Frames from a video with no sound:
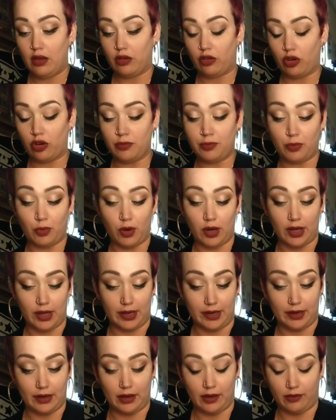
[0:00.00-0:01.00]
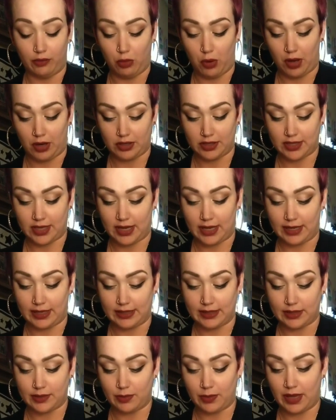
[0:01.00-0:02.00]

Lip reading: Group 1 of water signs,